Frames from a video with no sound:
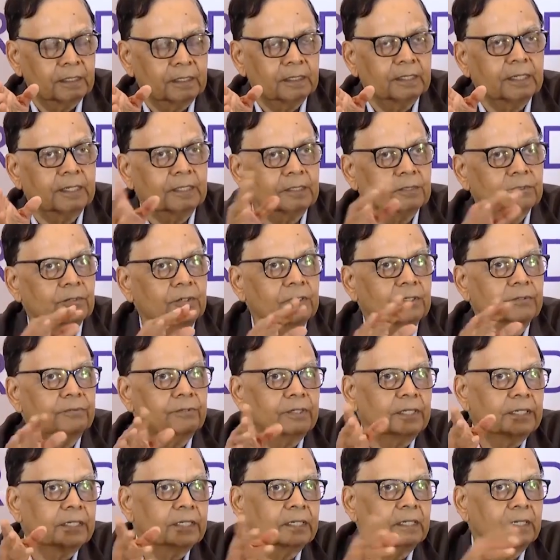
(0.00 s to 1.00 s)
That is called the
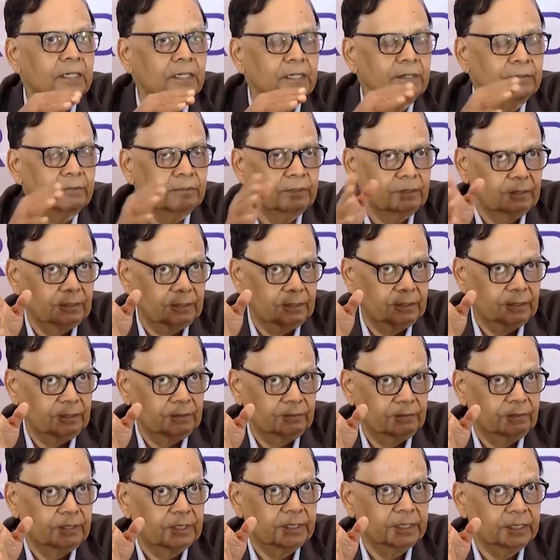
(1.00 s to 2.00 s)

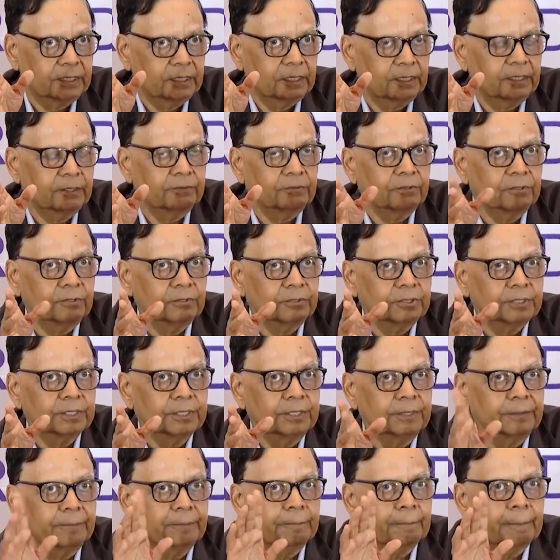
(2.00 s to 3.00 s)
vertical
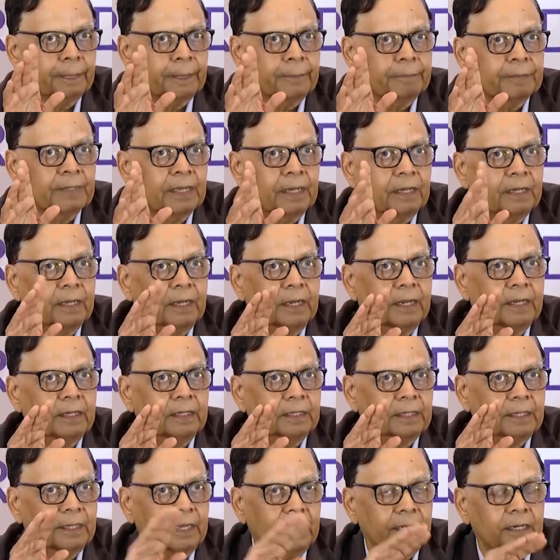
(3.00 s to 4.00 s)
devolution.
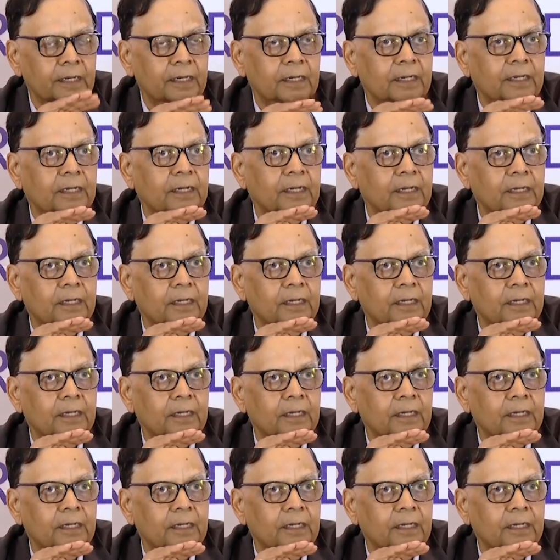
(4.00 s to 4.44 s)
And then